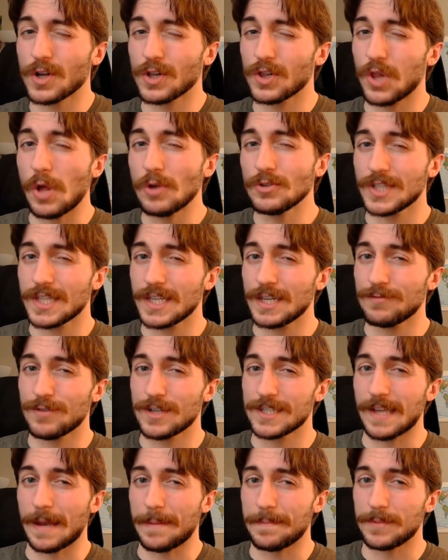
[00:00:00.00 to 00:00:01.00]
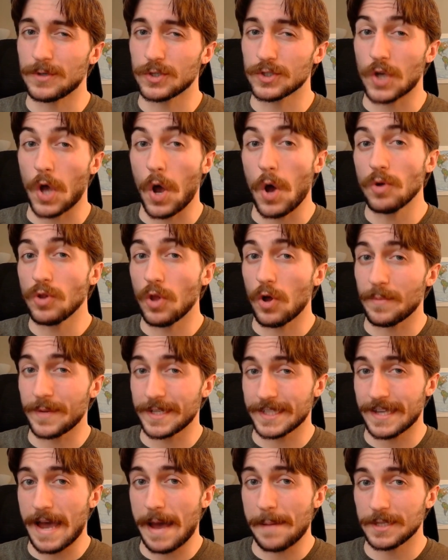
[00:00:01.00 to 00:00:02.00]
closely resembles
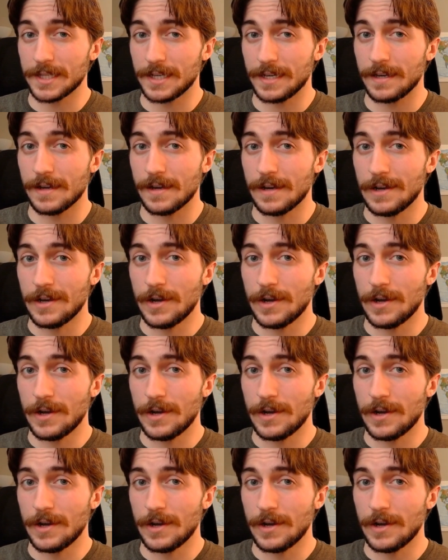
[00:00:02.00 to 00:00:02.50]
holometaboly,